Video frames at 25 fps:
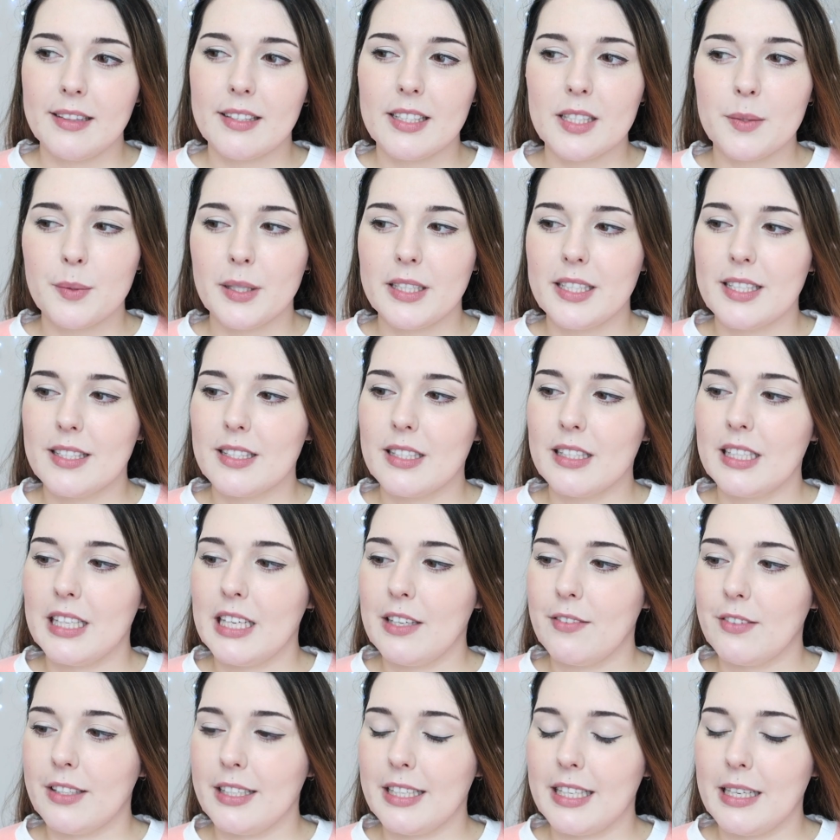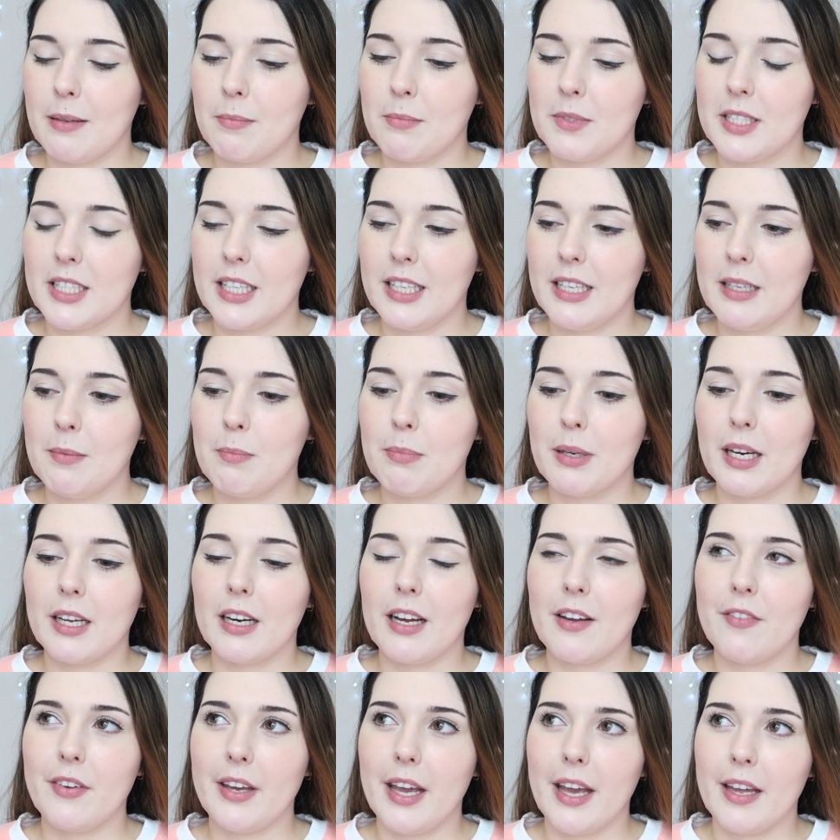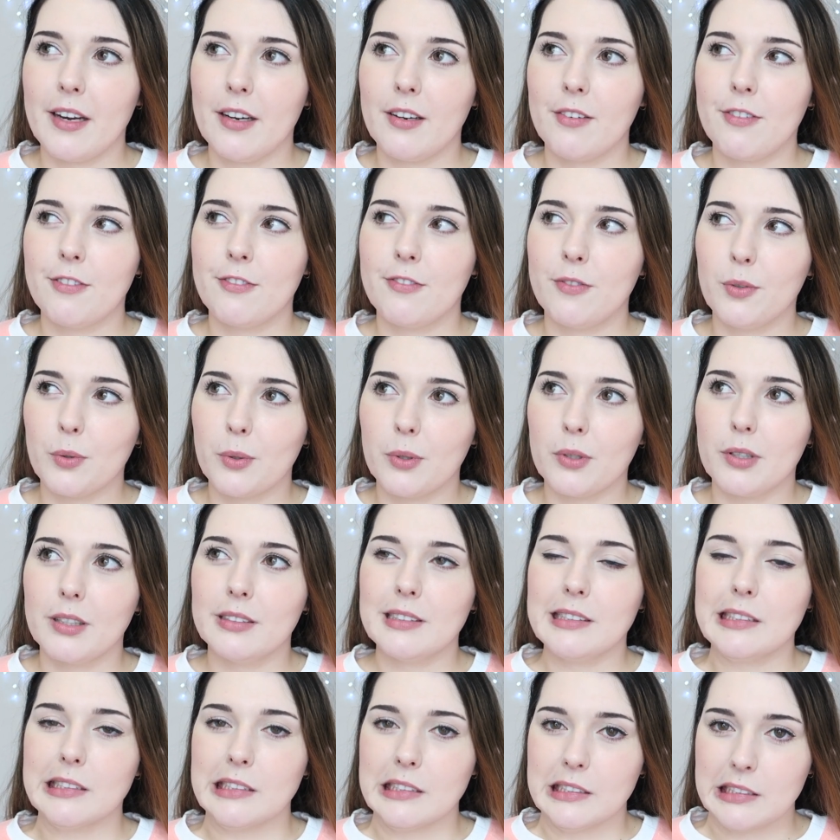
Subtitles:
This one isn't even empty, but I've had it for